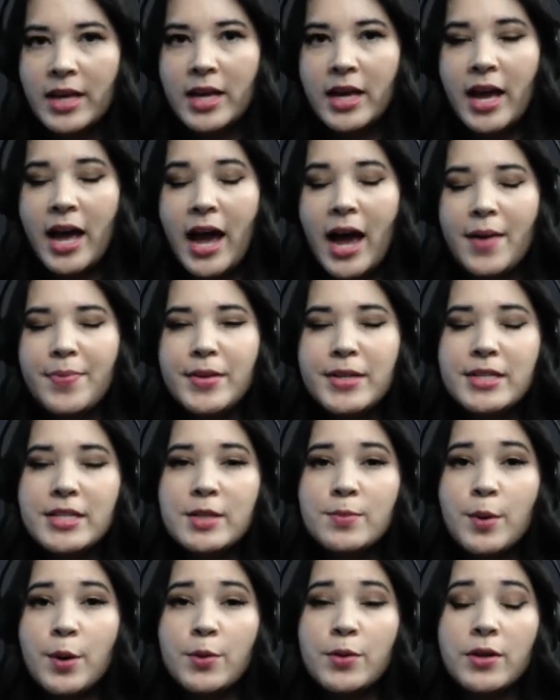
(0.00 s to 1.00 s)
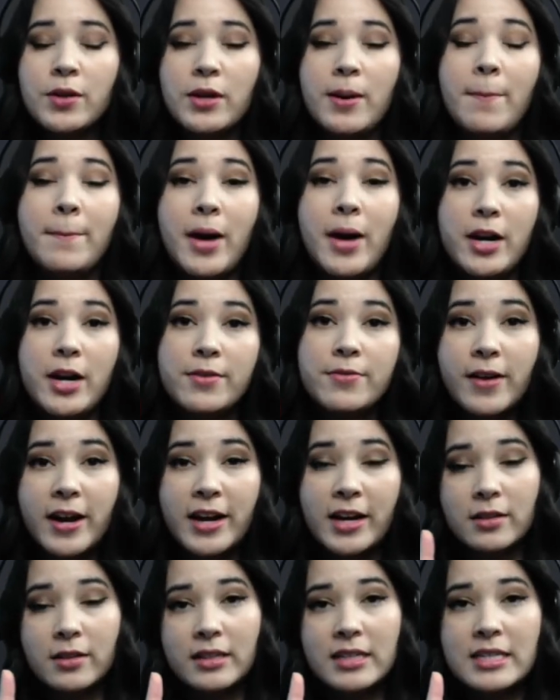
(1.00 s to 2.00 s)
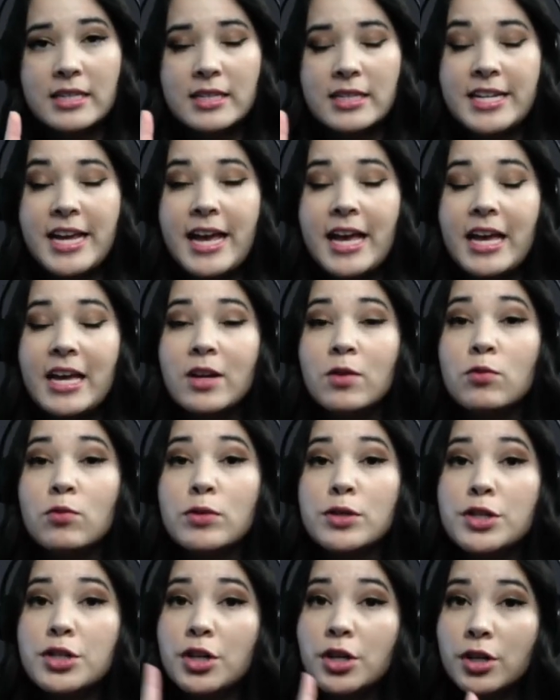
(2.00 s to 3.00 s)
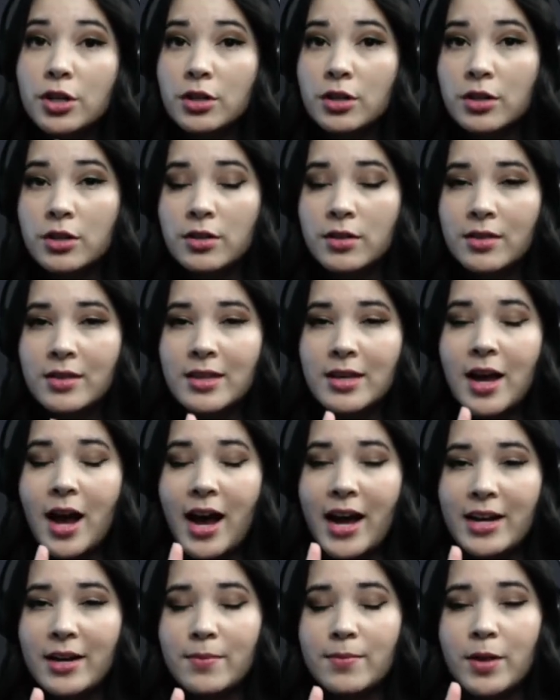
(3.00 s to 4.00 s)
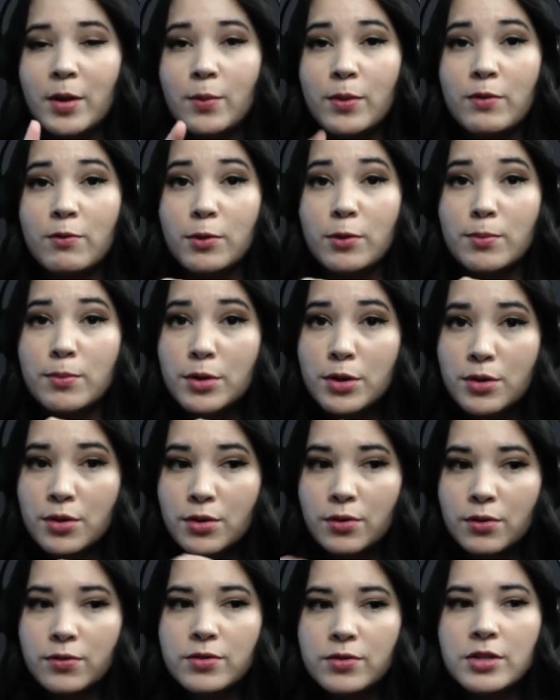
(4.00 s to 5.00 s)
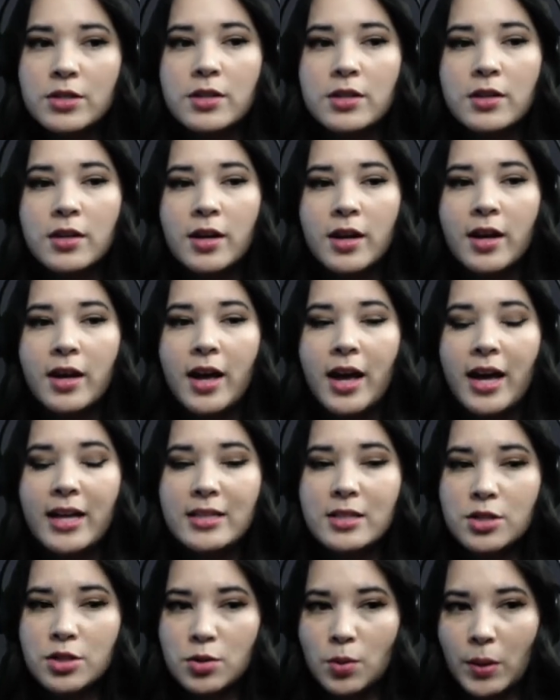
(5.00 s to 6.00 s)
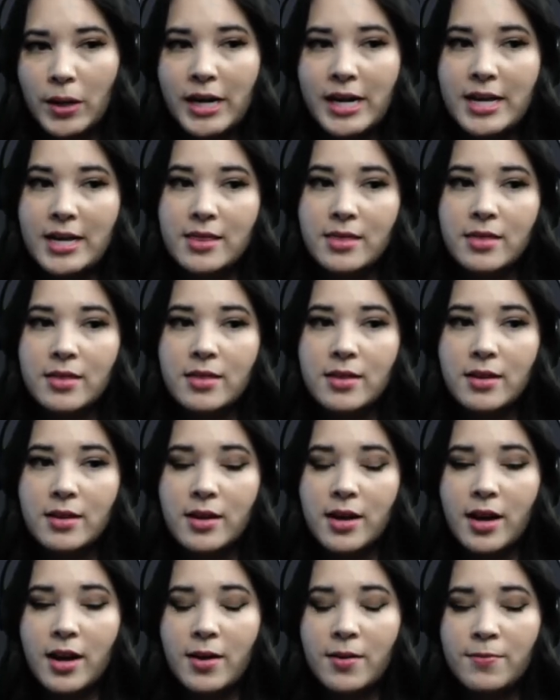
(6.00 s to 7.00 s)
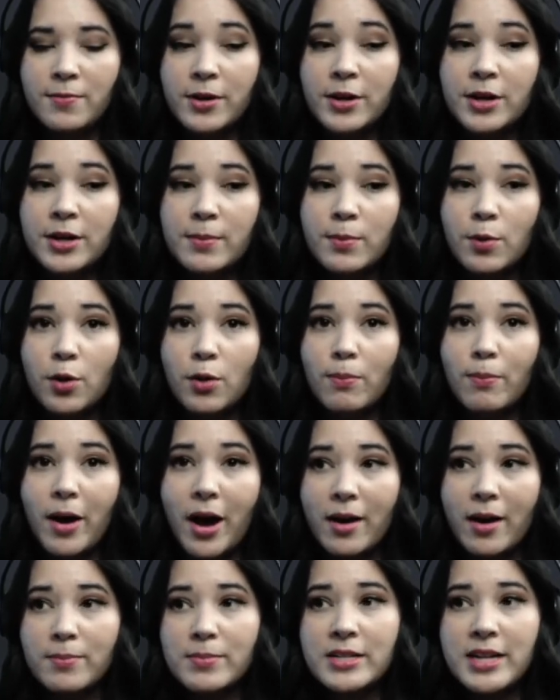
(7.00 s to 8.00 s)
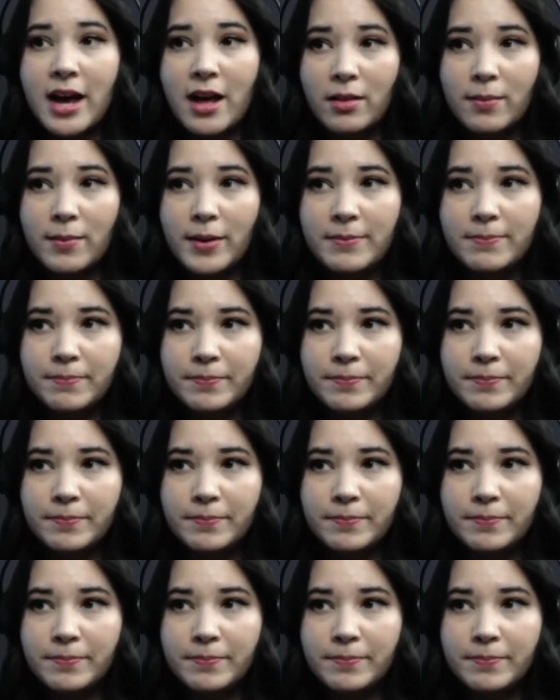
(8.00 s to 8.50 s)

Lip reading: And this is both going to modify our list and return the item that we've removed and store it in the variable popped element.